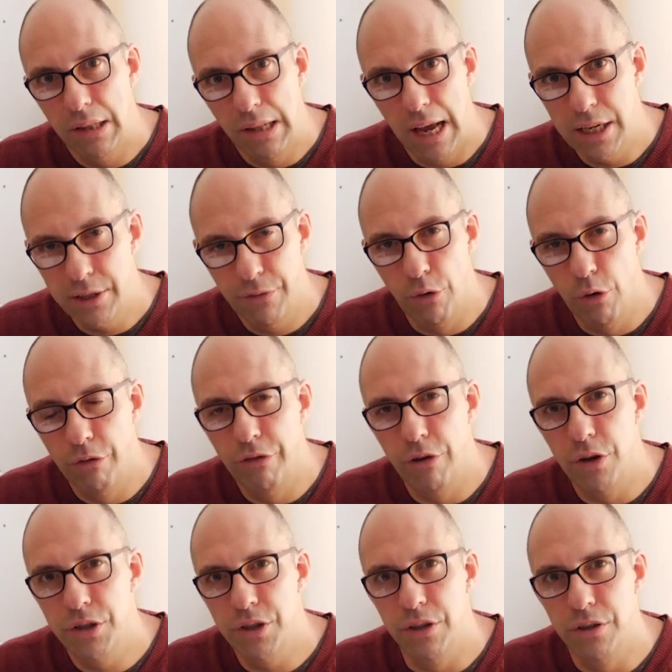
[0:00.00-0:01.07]
last 4
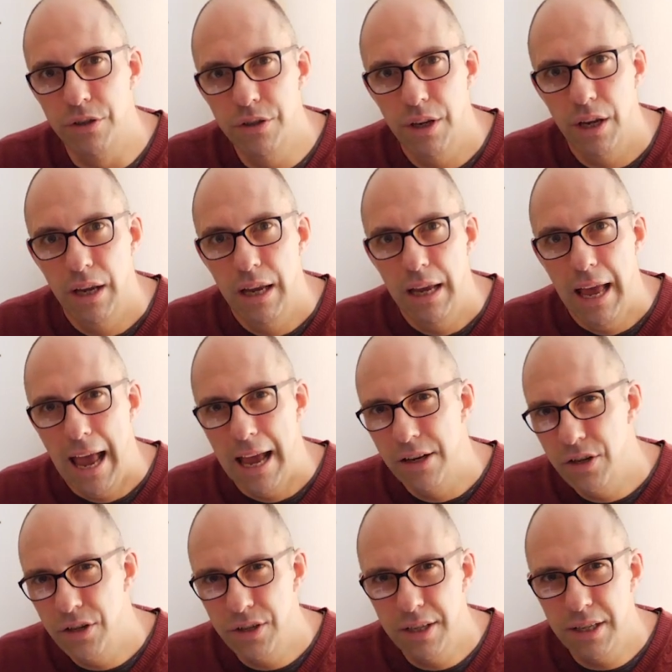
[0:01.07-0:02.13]
verses and
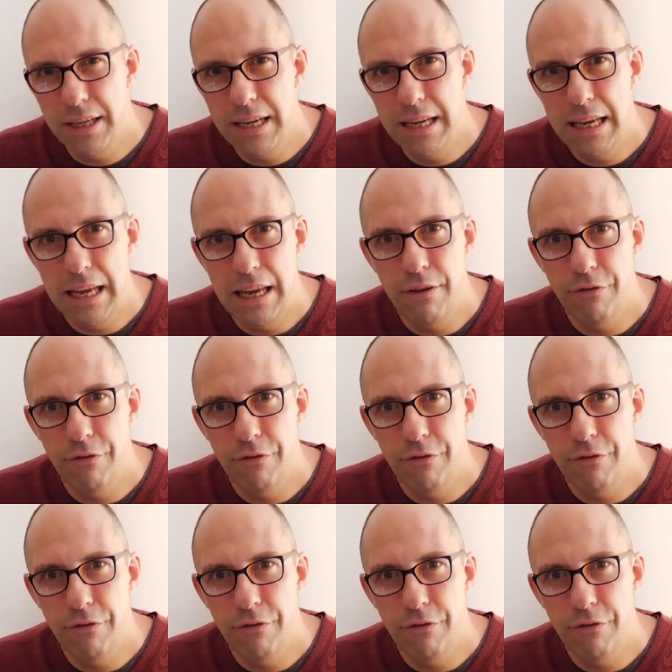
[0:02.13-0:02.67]
to see